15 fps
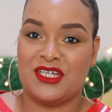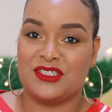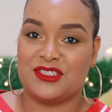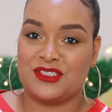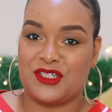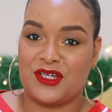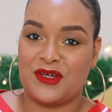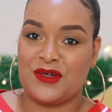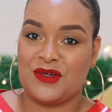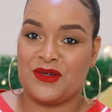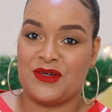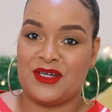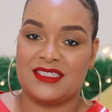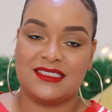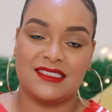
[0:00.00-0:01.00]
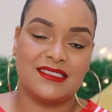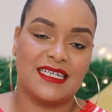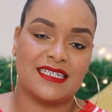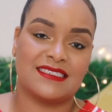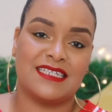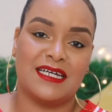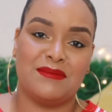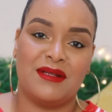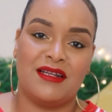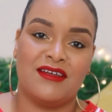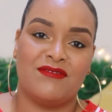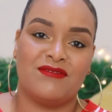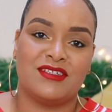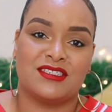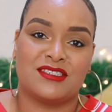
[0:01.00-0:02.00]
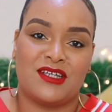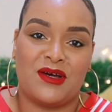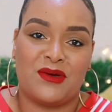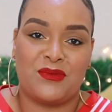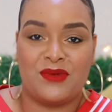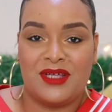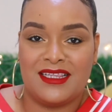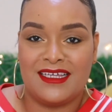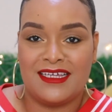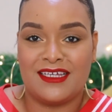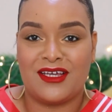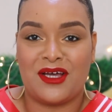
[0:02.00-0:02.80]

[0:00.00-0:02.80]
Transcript: So until next time, my lovelies, God willing,